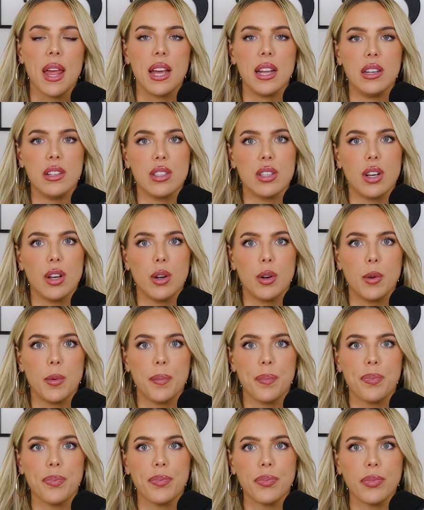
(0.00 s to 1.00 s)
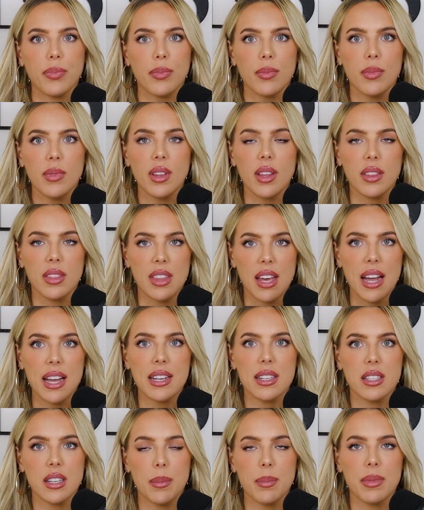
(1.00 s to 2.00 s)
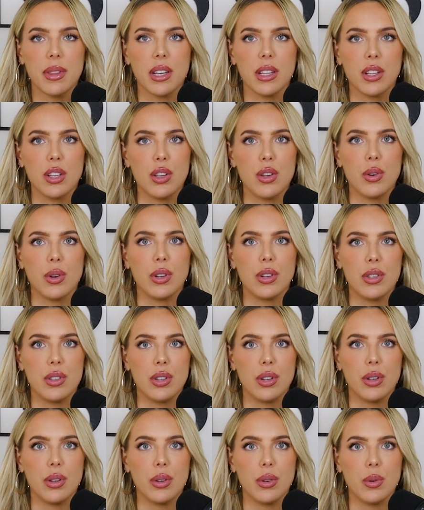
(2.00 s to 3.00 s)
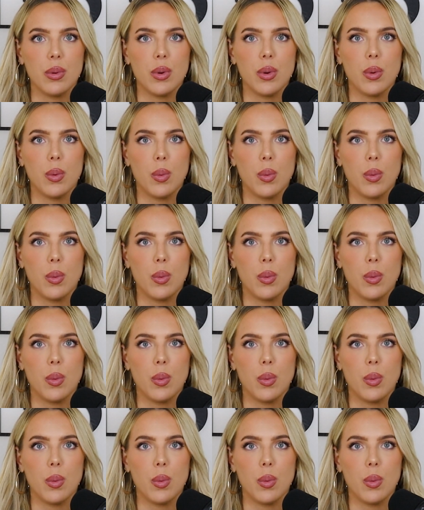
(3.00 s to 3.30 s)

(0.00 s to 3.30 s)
And so that is something that you can do